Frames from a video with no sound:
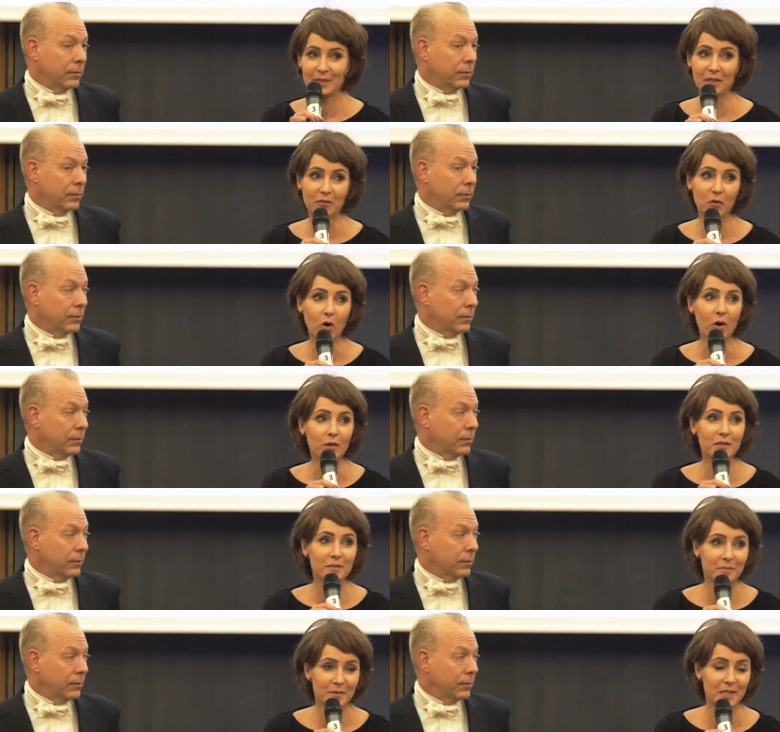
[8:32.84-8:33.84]

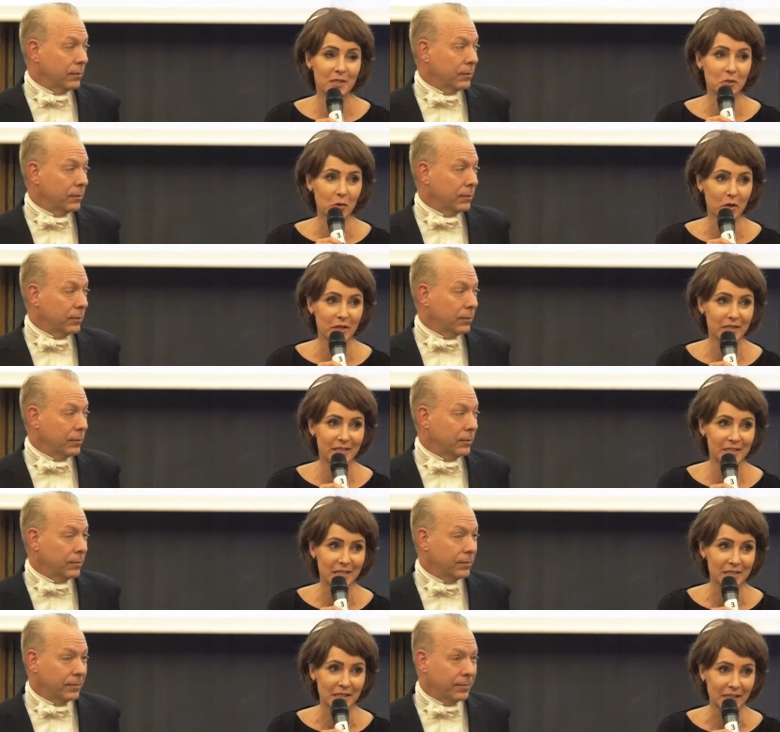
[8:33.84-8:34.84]
Speaker 1: defraud the
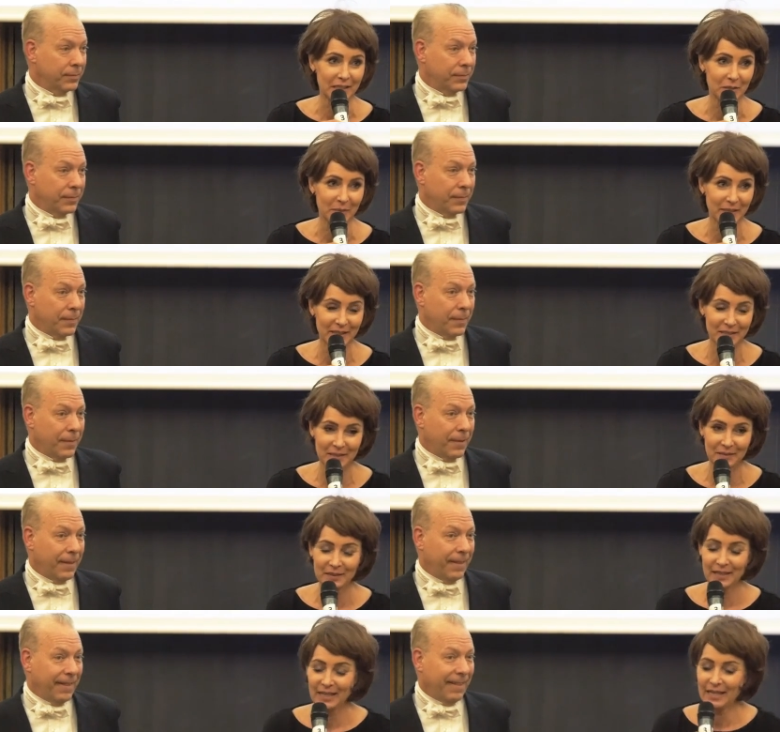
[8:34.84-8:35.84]
authorities just a little bit,
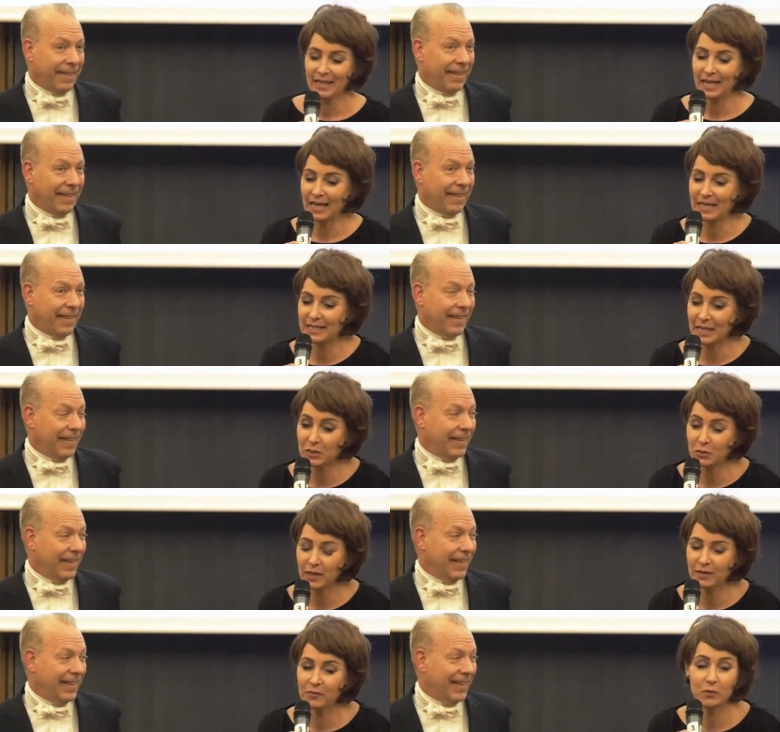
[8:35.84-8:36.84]
and I do
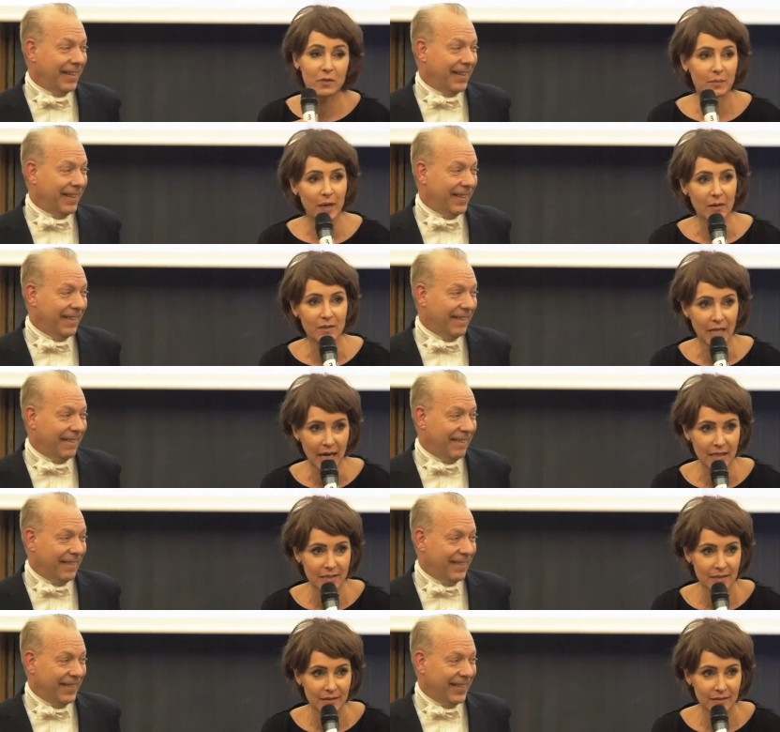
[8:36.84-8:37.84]
have views about
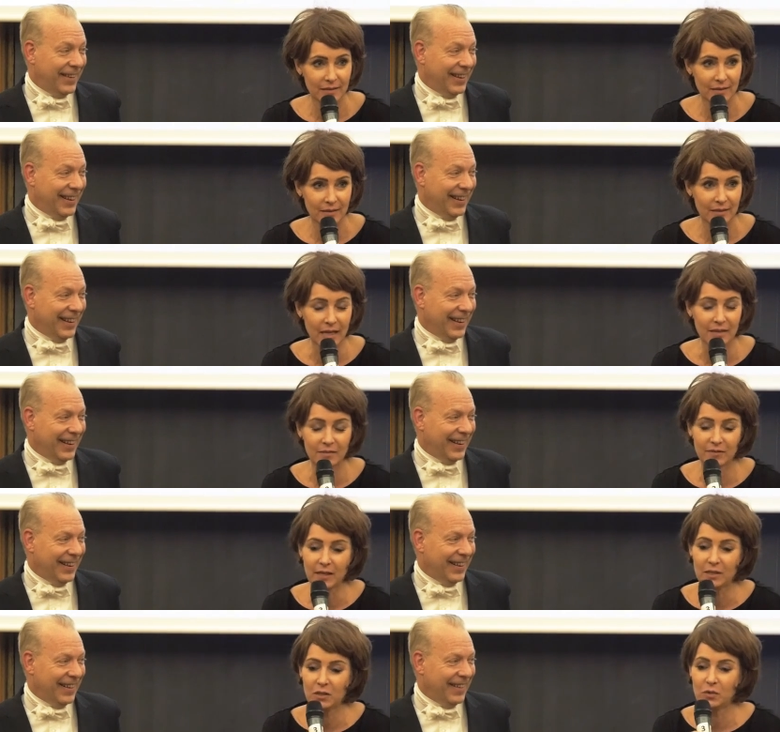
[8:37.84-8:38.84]
that. That
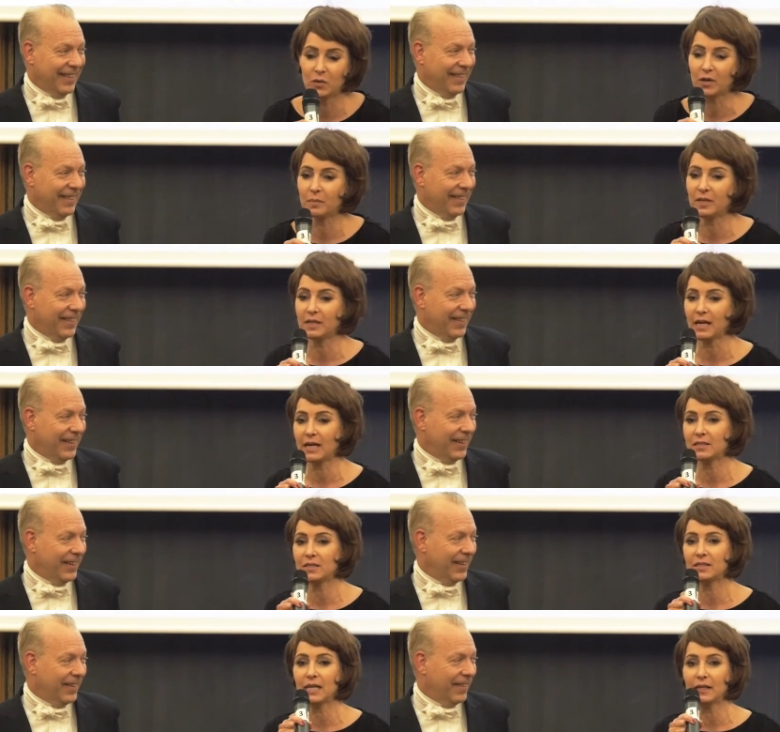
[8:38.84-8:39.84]
when you are being
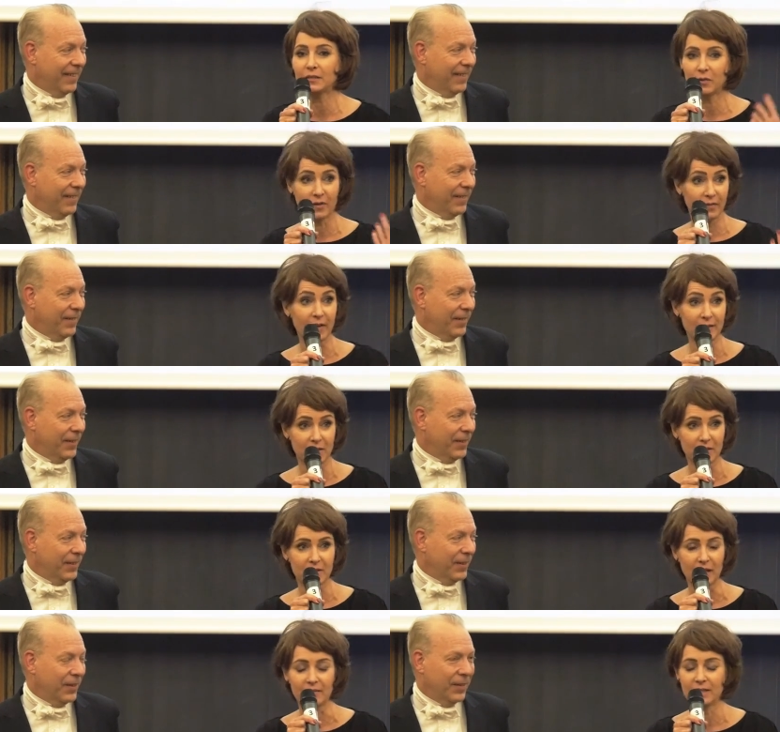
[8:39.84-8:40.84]
asked to sacrifice
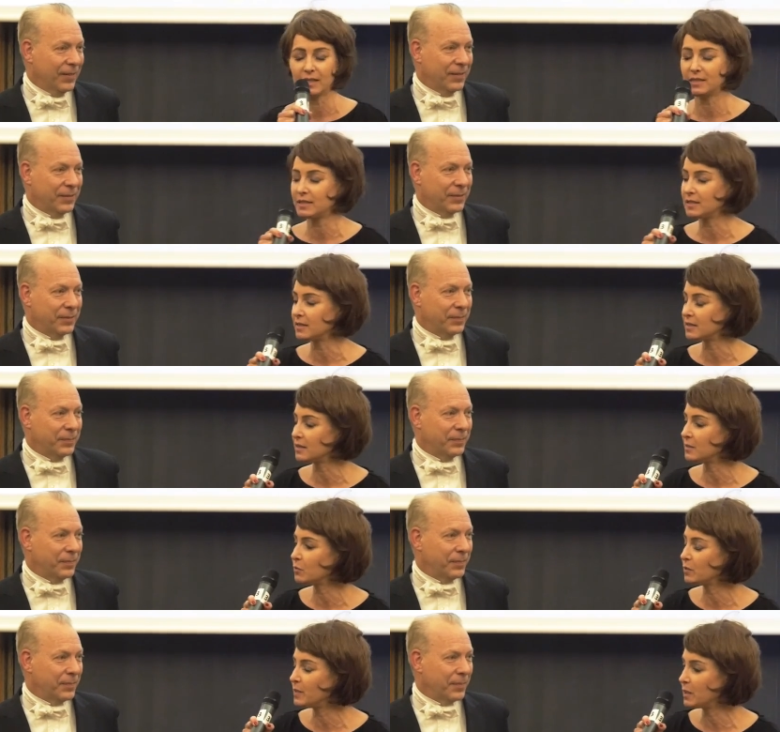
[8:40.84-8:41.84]
yourself, that this is
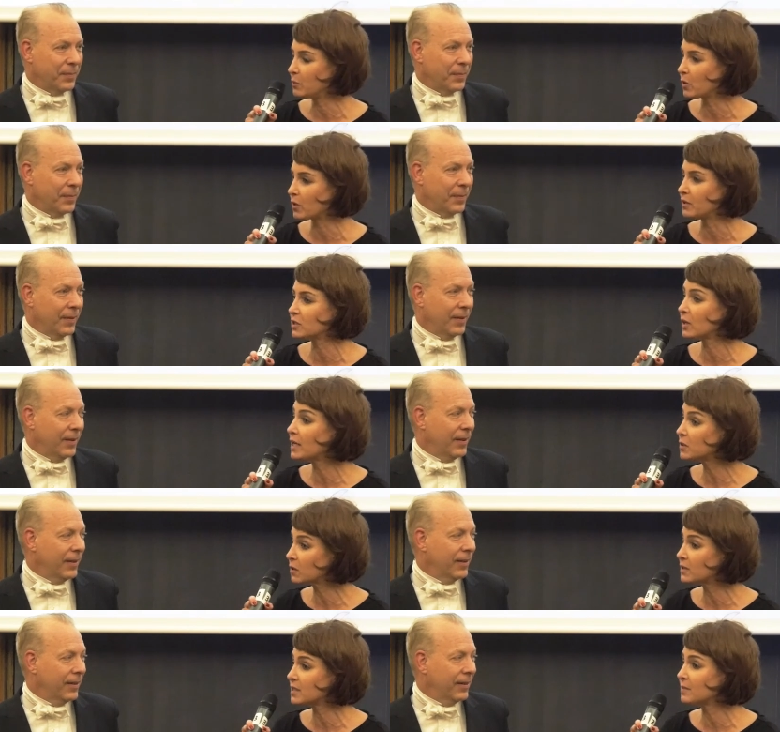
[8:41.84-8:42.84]
would be immoral. So I
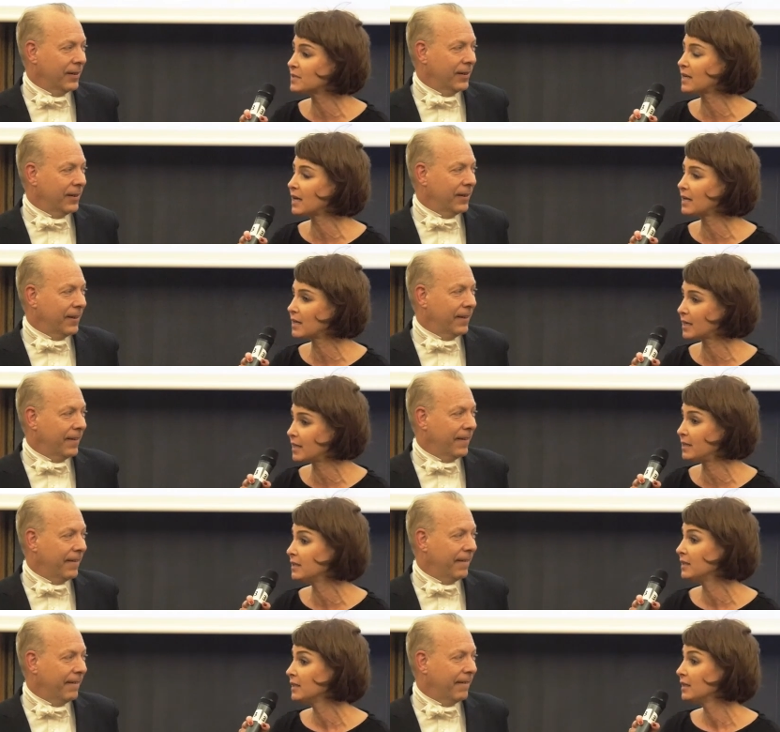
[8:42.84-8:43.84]
told them that I
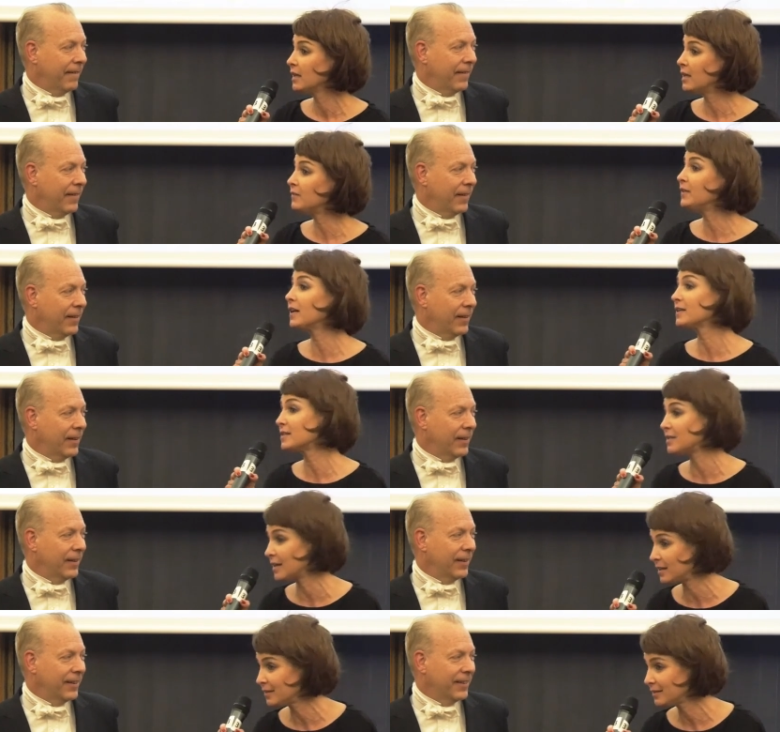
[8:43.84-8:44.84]
had a
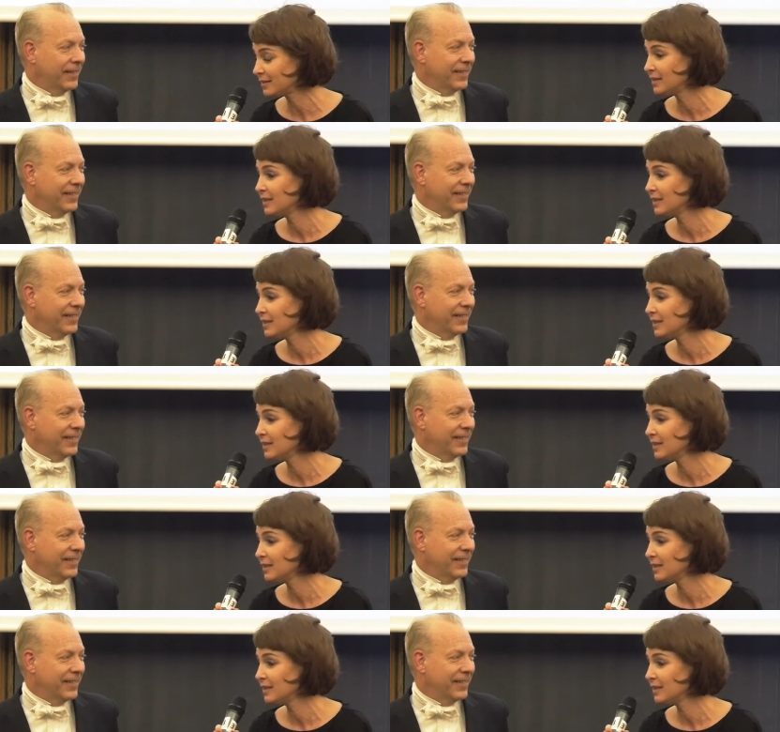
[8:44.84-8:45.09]
fiance